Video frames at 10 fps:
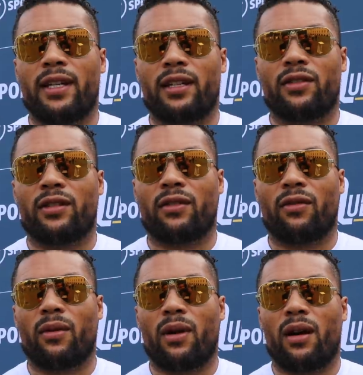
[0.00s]
He's
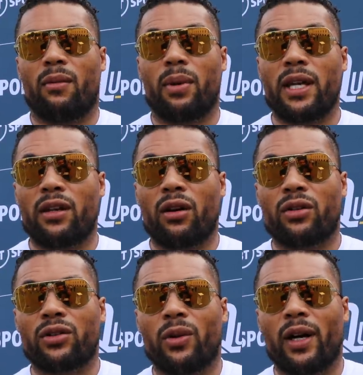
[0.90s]
uh, beat
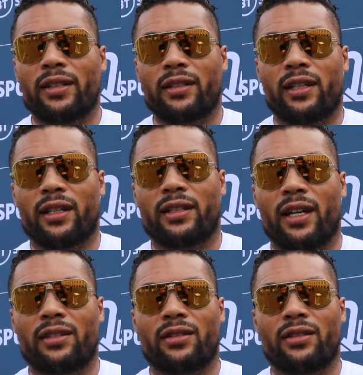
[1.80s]
Yoka twice, I think he said.